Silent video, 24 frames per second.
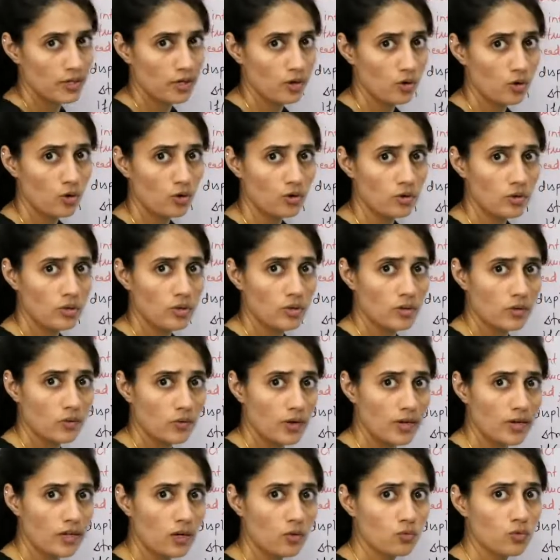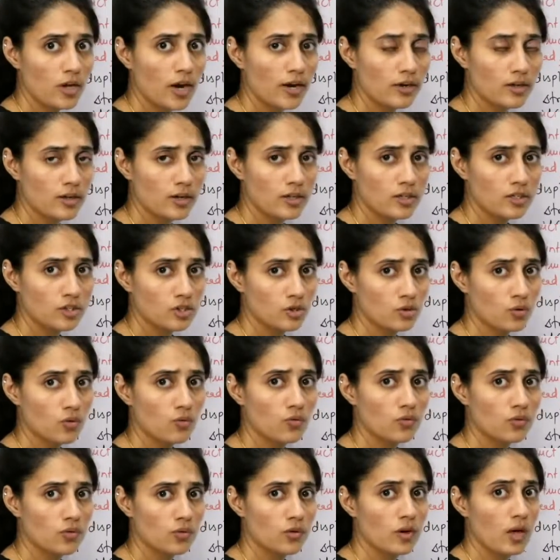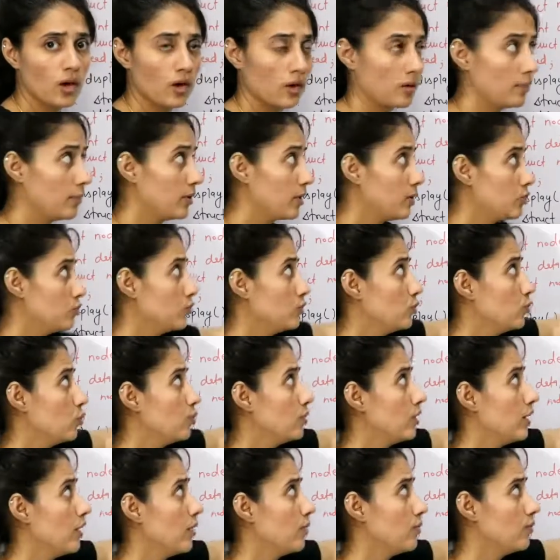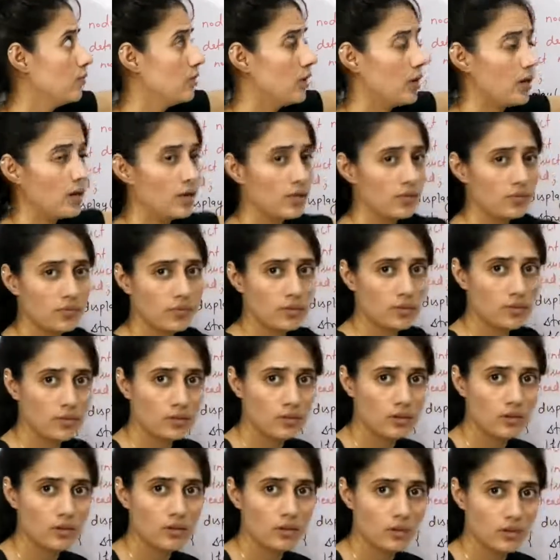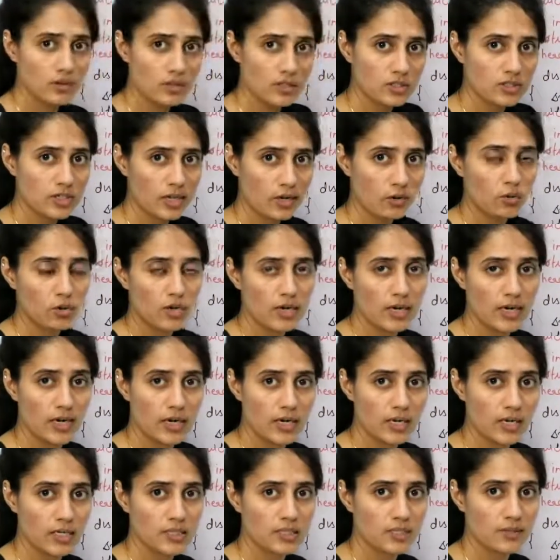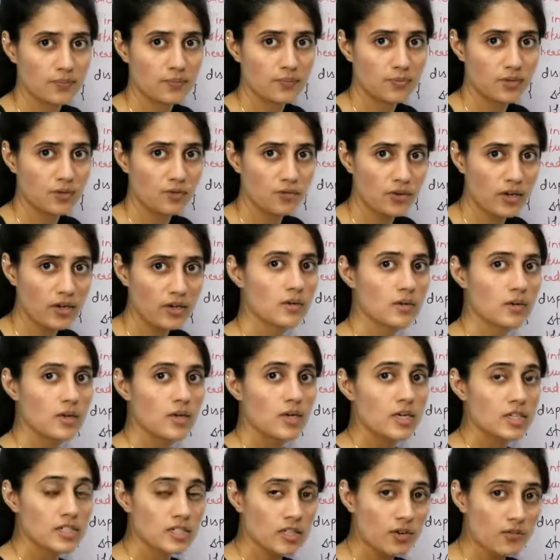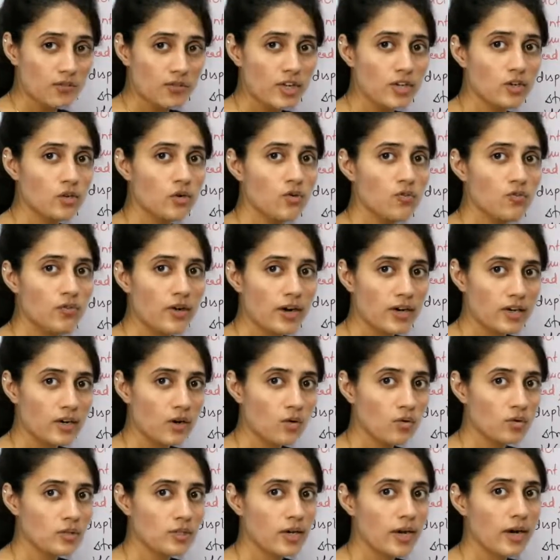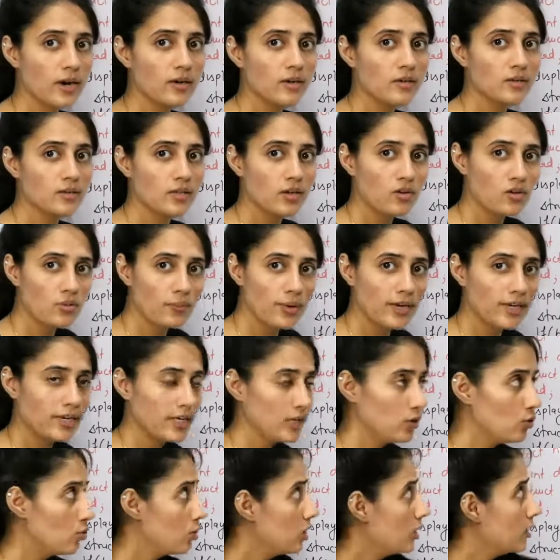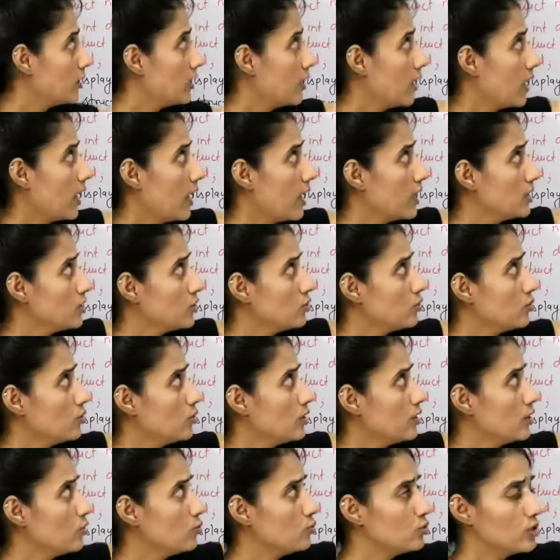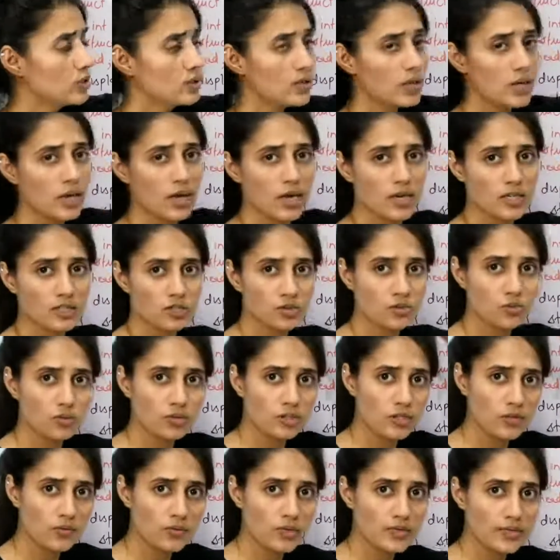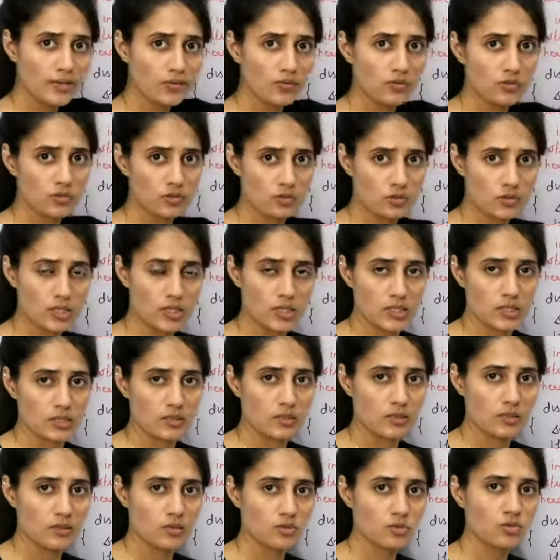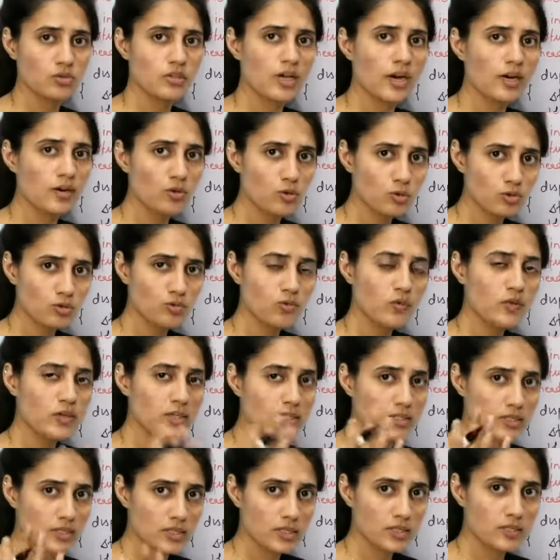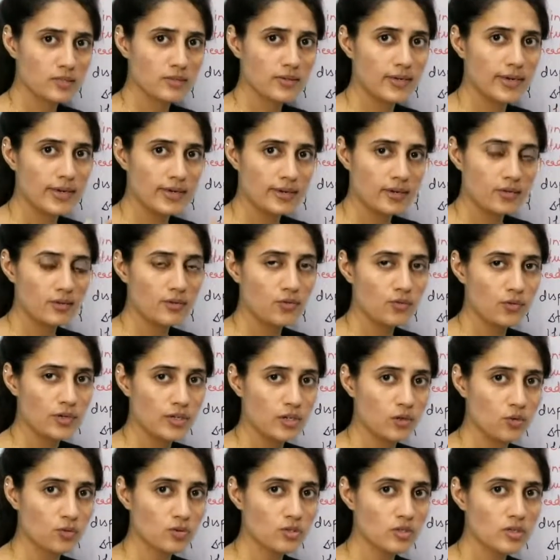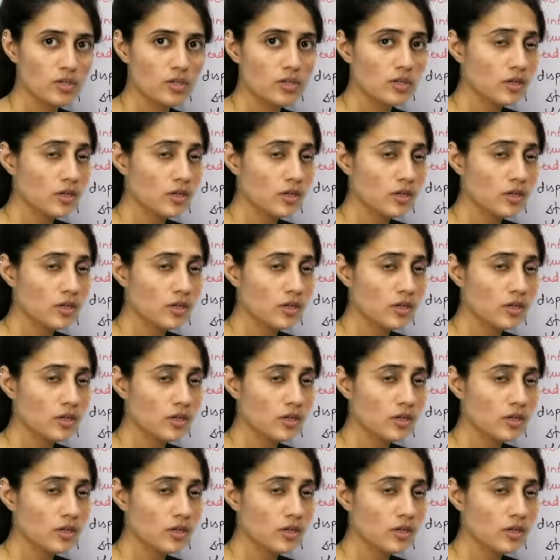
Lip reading: cannot write down that condition of null because we don't have null in the circular linked list. Fine. Somewhere you will find out that they will maintain only the last node, and using the last node they will traverse the list. So that also we will discuss later in the videos.